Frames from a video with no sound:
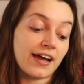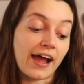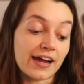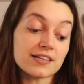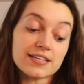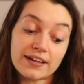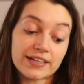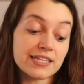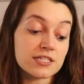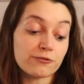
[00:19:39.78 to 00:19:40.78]
I gotta say,
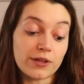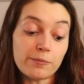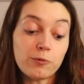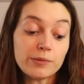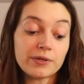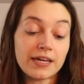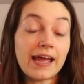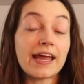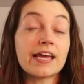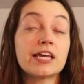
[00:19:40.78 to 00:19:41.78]
like, this flip would be
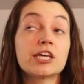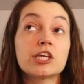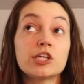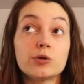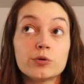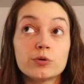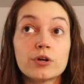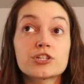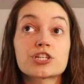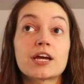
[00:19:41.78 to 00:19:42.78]
a
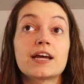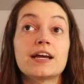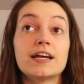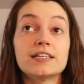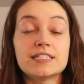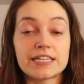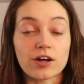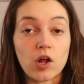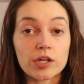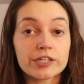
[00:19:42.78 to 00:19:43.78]
huge
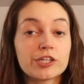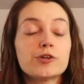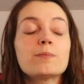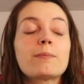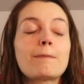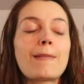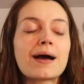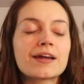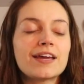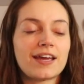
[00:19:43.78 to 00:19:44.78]
deal,
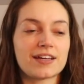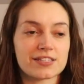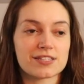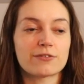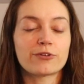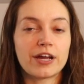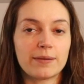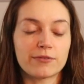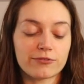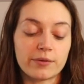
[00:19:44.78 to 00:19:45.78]
humongous, for
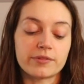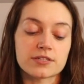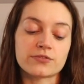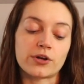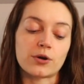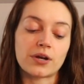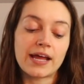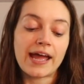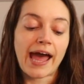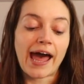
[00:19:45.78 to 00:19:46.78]
him to flip this vote.
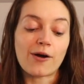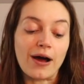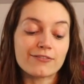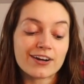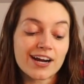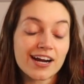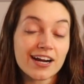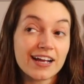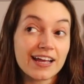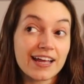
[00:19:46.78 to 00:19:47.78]
However,
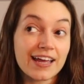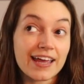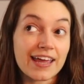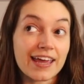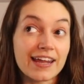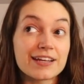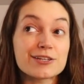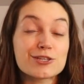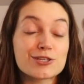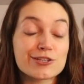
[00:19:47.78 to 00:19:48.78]
it
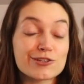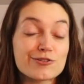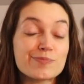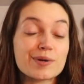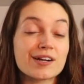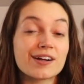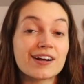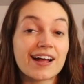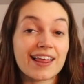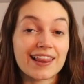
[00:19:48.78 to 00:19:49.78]
is super
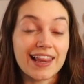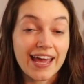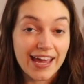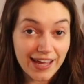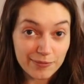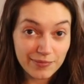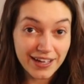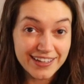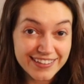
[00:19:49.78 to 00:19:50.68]
lame.